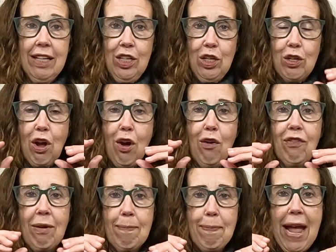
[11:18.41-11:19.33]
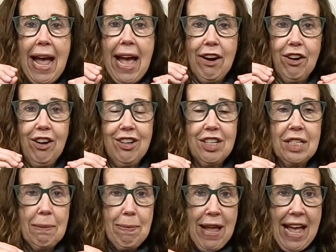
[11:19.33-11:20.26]
You go from pattern
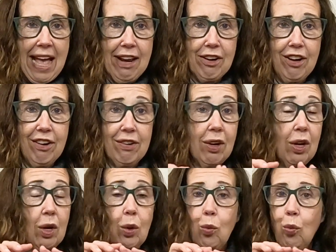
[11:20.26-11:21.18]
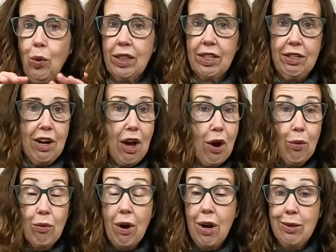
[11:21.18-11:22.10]
to pattern with no
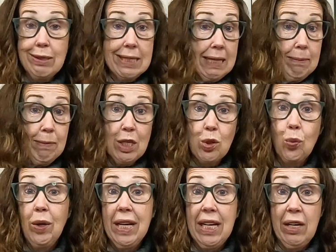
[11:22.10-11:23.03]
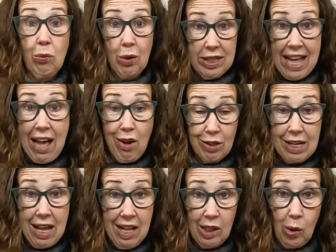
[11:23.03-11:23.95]
rows in between without
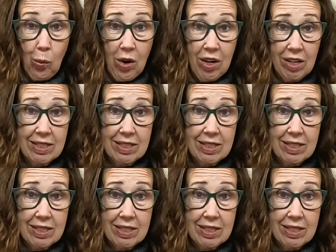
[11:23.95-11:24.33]
color work.